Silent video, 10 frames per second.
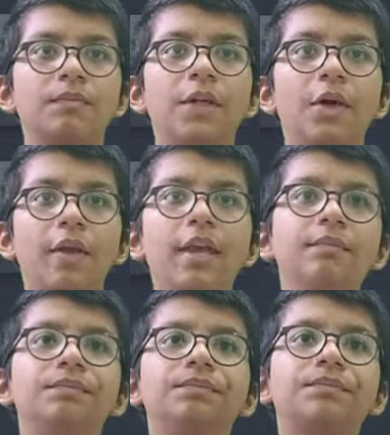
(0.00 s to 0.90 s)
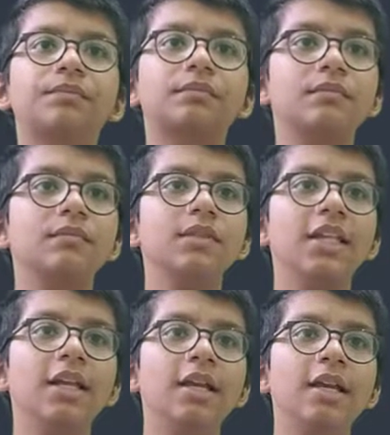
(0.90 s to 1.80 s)
Okay,
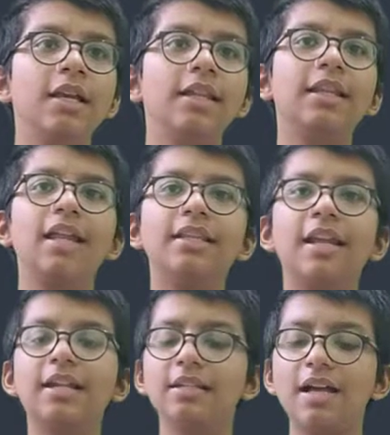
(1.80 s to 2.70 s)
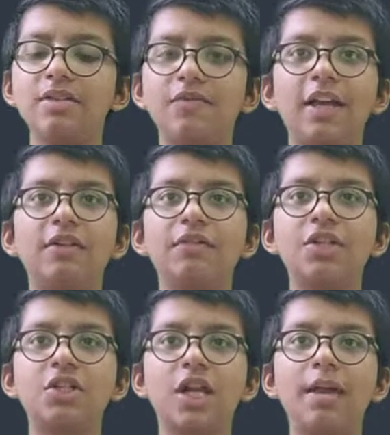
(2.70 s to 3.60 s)
then at last we can
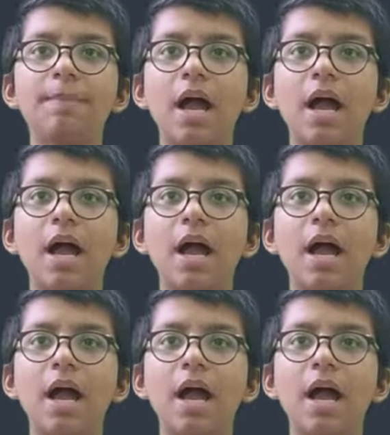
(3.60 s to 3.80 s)
reshape